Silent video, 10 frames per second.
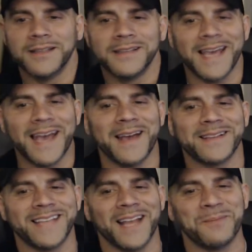Yeah,
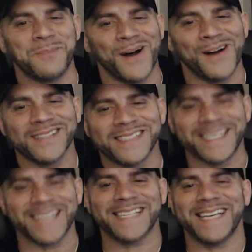tell him, Paul.
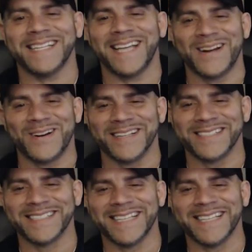Check the headlight harness.